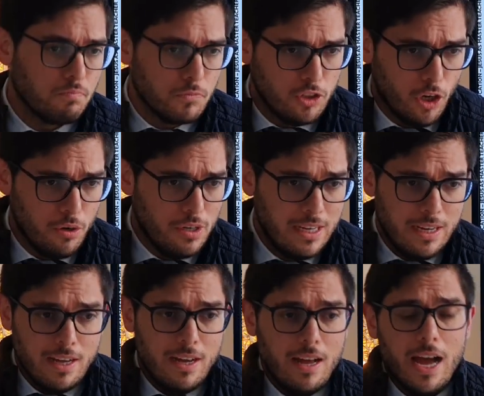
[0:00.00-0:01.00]
So
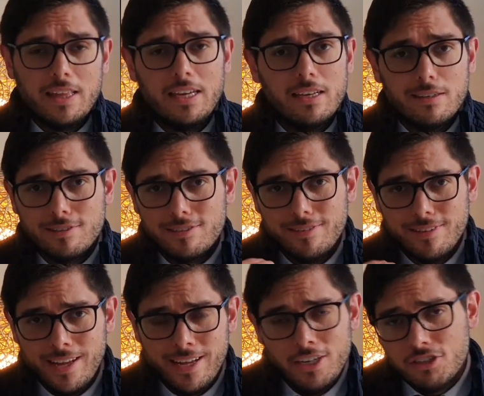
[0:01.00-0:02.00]
I think
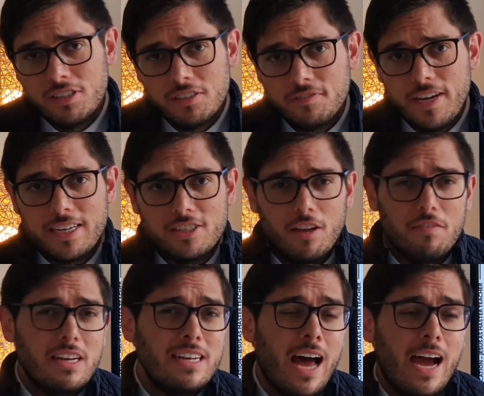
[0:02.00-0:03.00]
an interesting fact is of
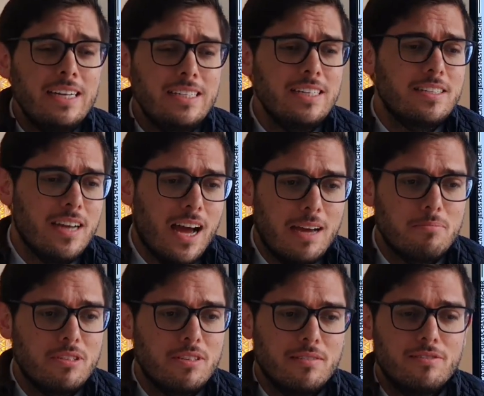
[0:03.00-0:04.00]
the 90
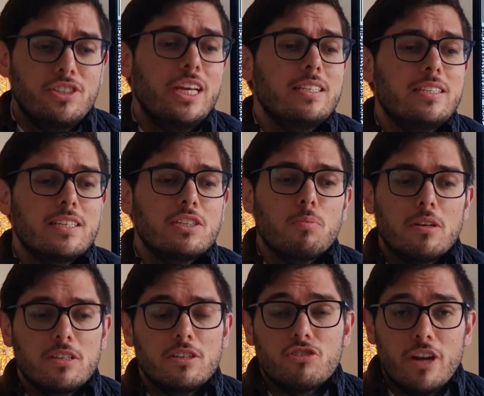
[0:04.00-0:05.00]
times Jesus
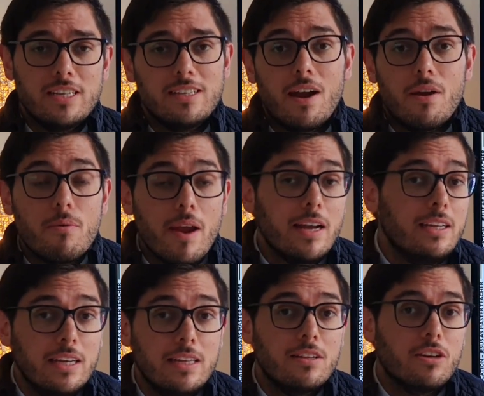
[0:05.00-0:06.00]
was addressed
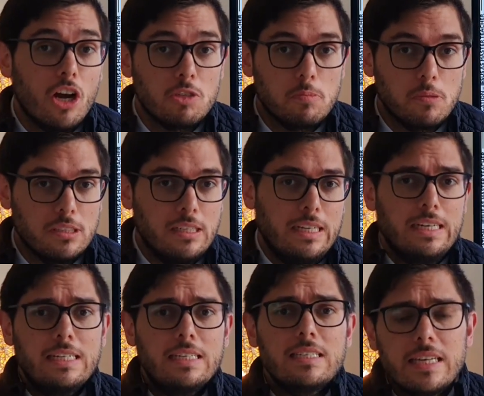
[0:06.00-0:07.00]
directly in the gospel,
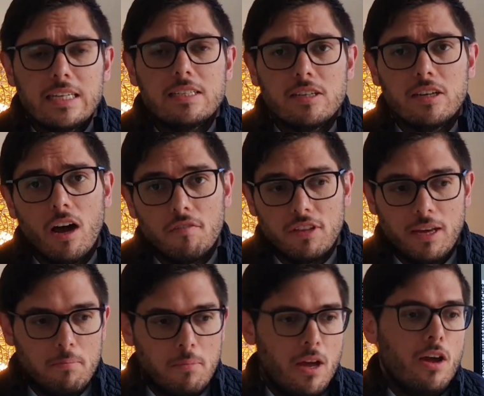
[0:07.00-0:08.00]
60 of
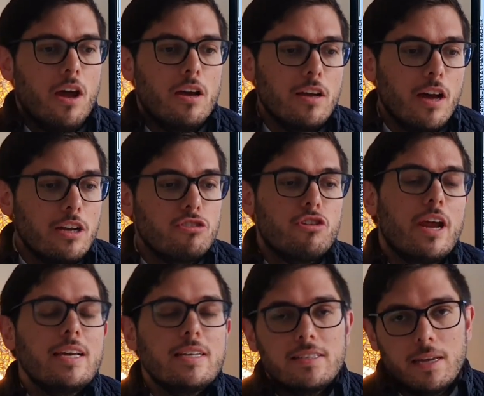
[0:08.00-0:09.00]
them
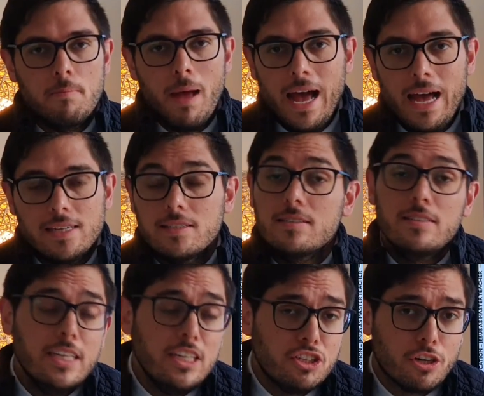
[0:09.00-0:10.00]
addressed him as
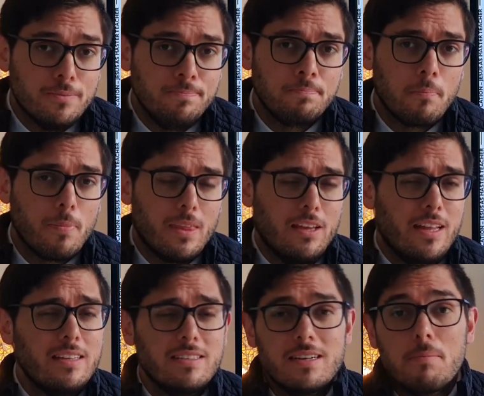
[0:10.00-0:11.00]
teacher. Now
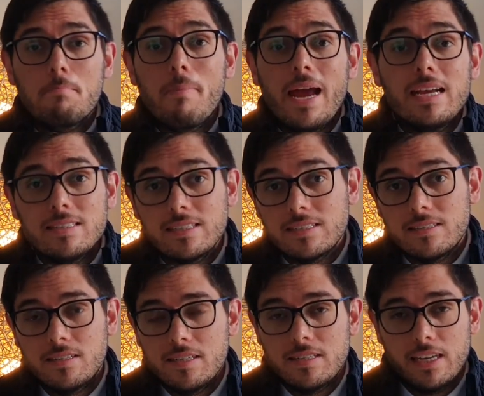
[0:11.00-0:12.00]
that's an amazing
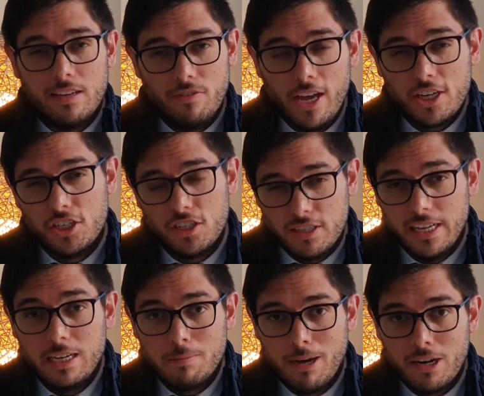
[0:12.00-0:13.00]
statistic if you actually just
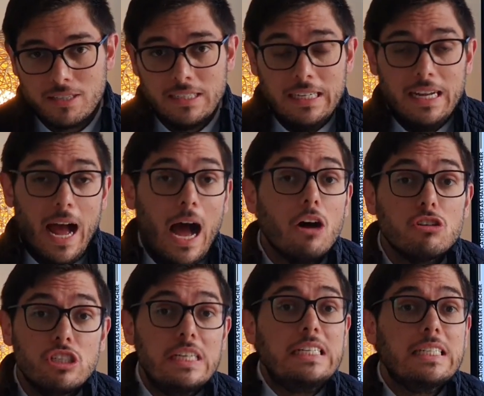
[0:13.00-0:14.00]
think about it,
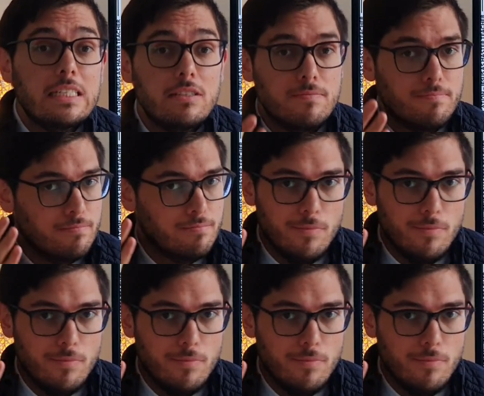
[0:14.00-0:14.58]
how Jesus